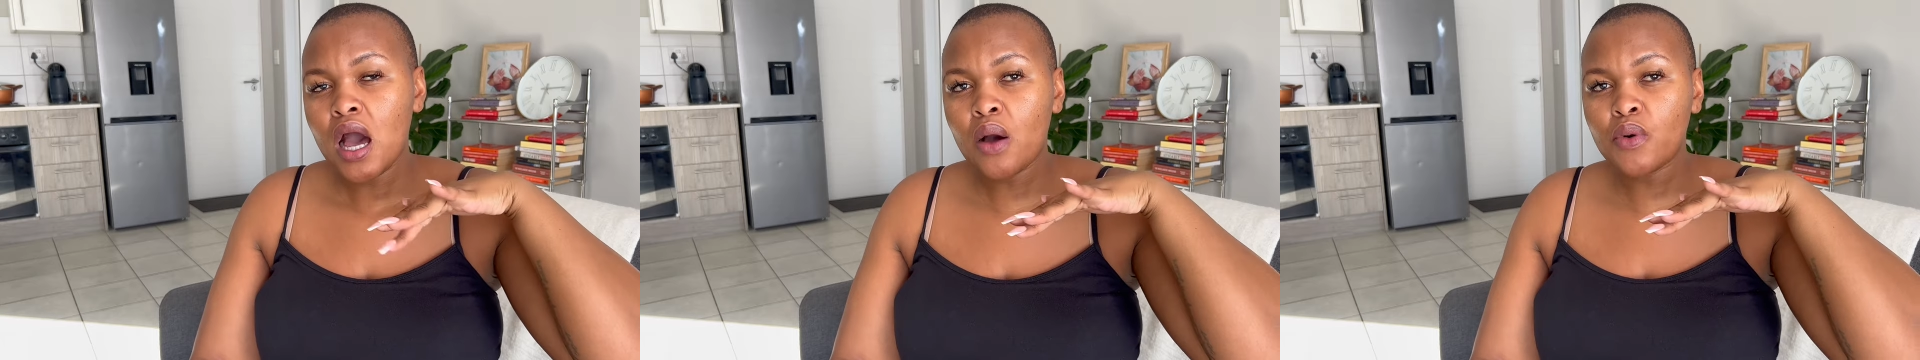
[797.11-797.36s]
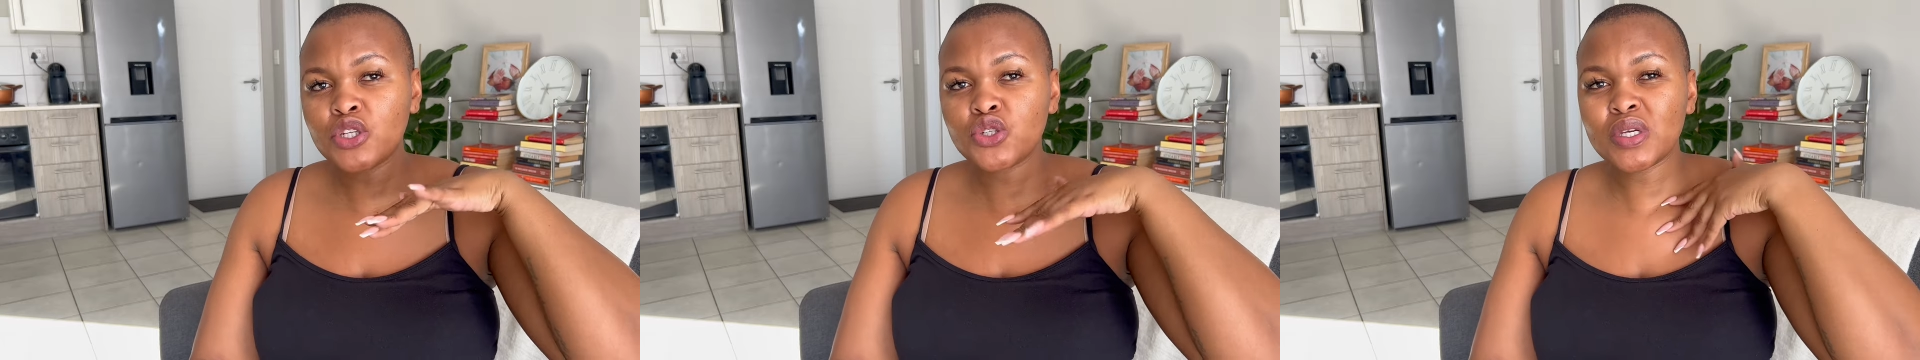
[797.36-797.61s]
I
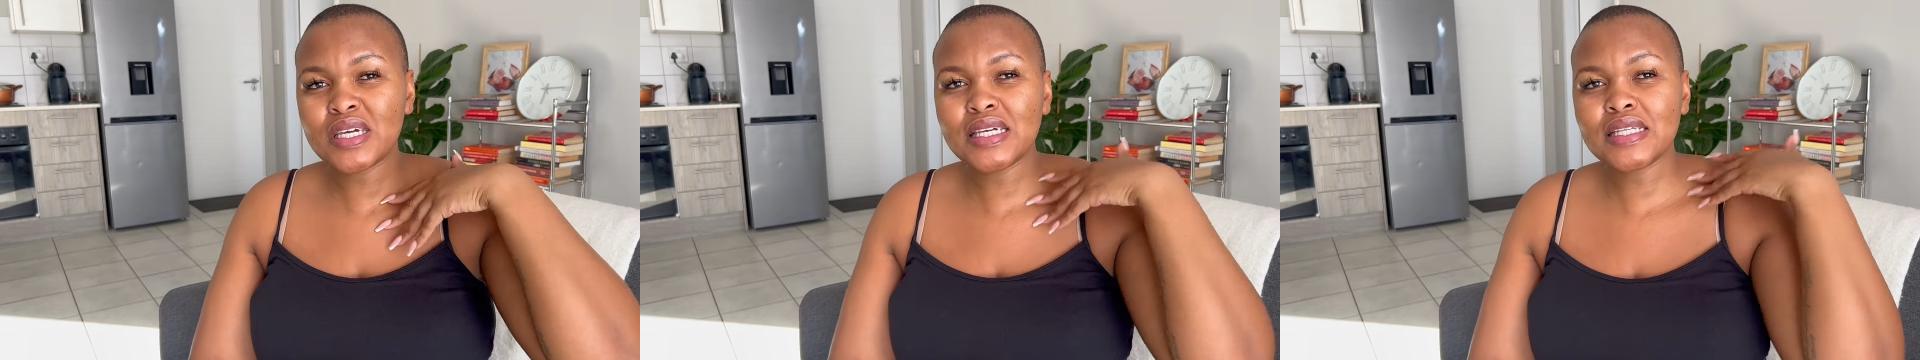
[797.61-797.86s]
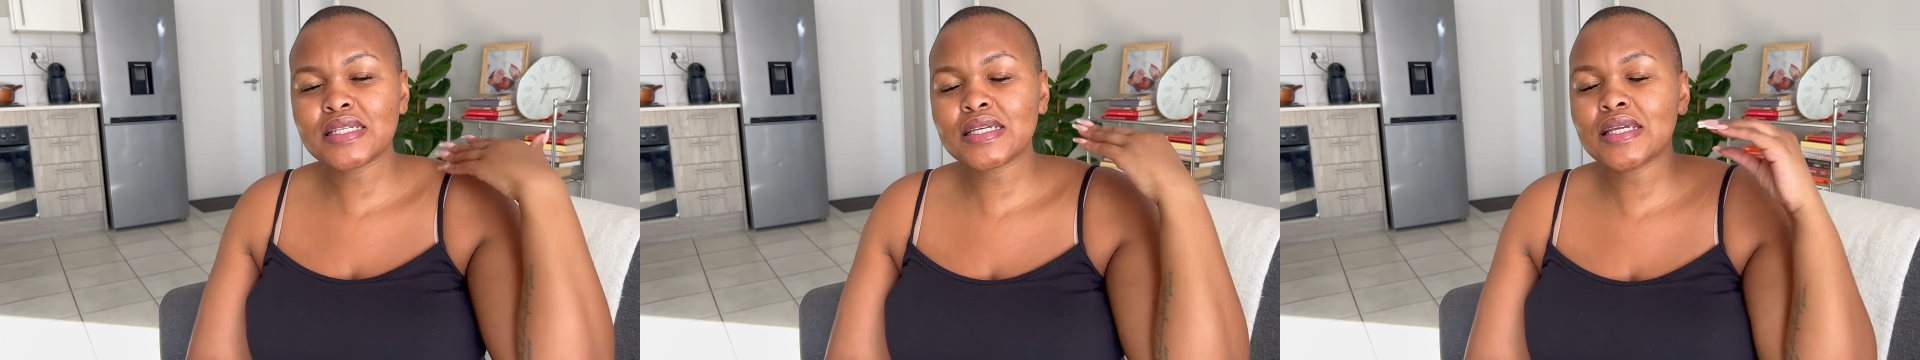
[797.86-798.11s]
want to
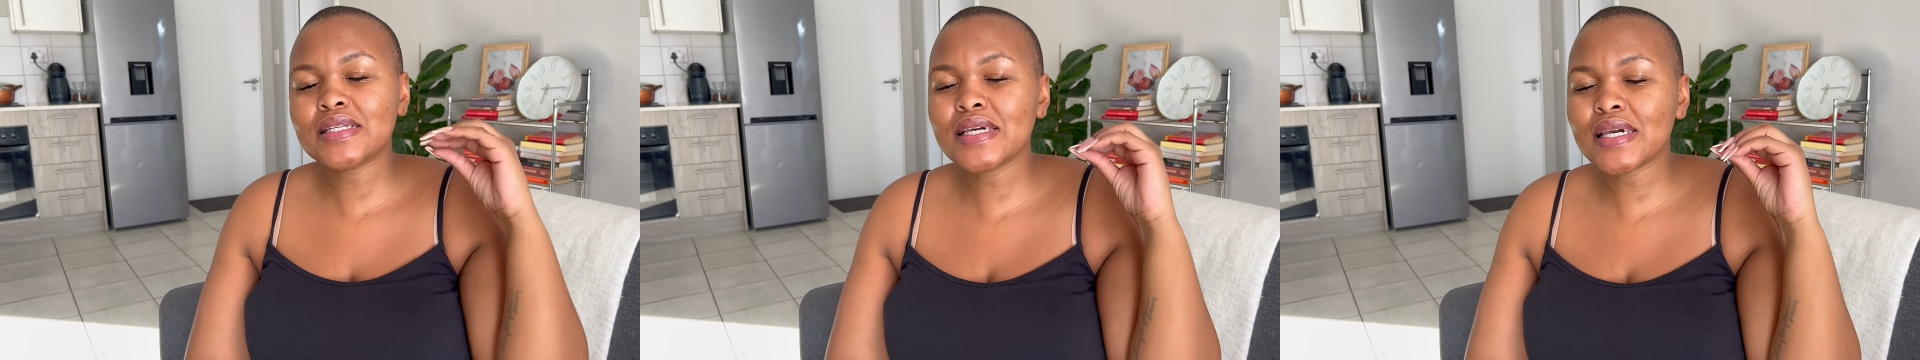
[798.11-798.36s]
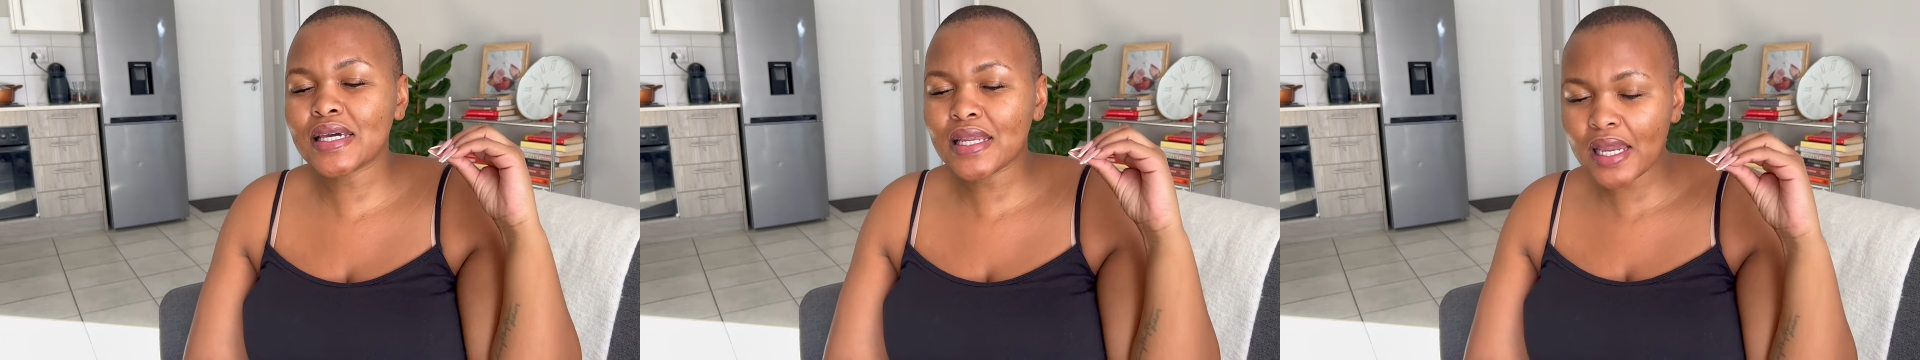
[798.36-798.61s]
eat,
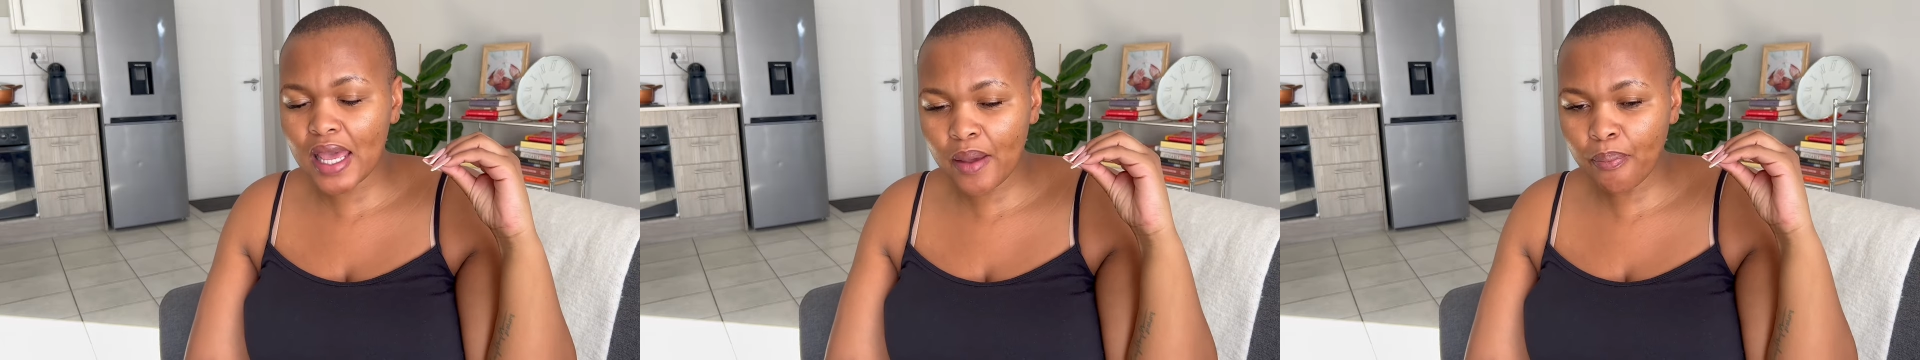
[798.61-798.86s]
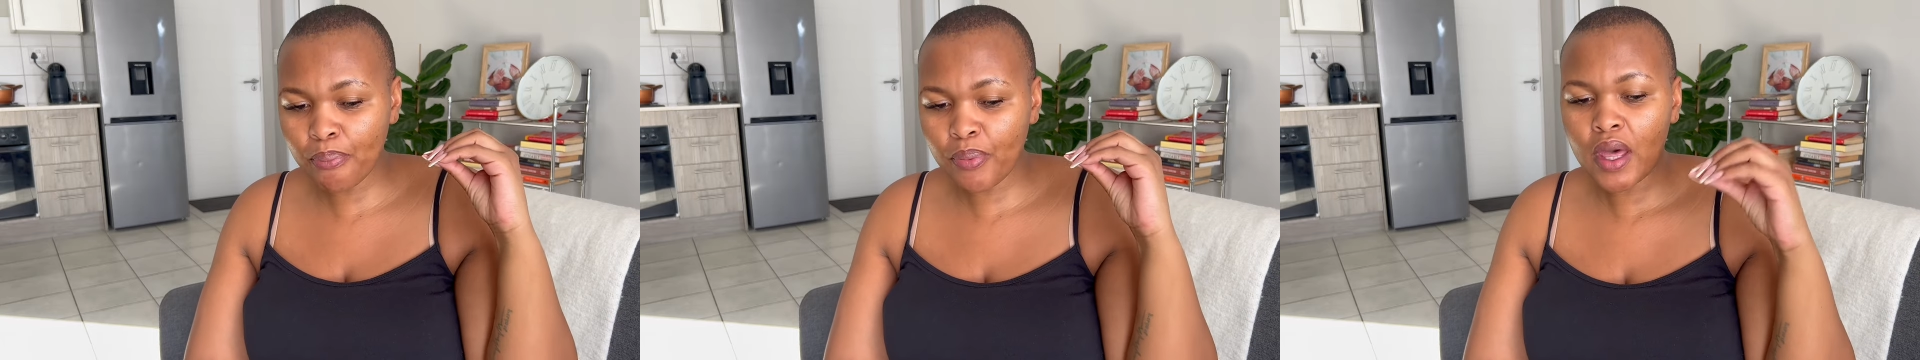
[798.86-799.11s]
take a nap,